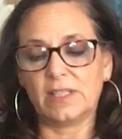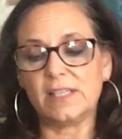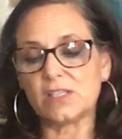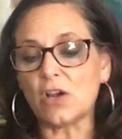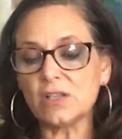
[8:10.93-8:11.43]

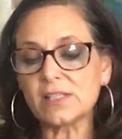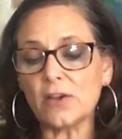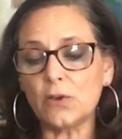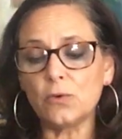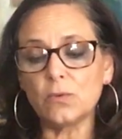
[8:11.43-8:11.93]
It's
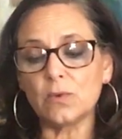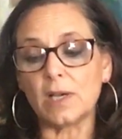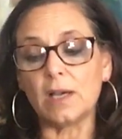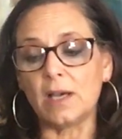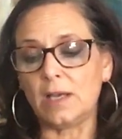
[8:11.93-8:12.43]
also,
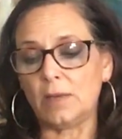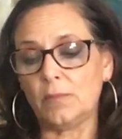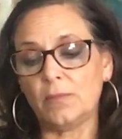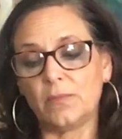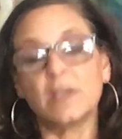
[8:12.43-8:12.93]

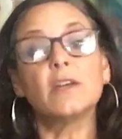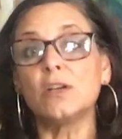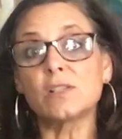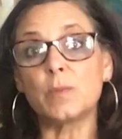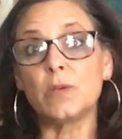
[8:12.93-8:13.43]
it can
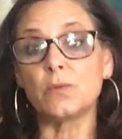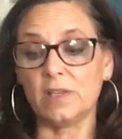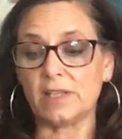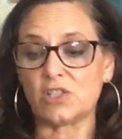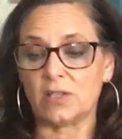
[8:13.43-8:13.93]
also be a
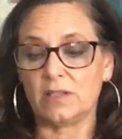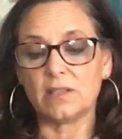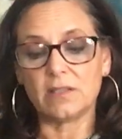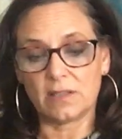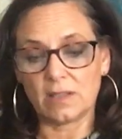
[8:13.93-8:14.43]
religion,
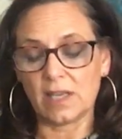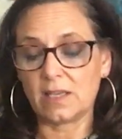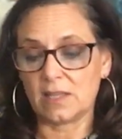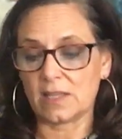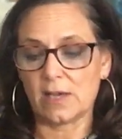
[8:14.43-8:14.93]
like
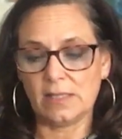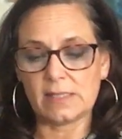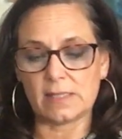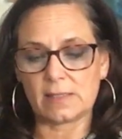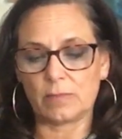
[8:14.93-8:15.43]

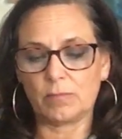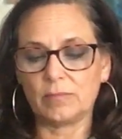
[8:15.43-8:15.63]
Catholicism.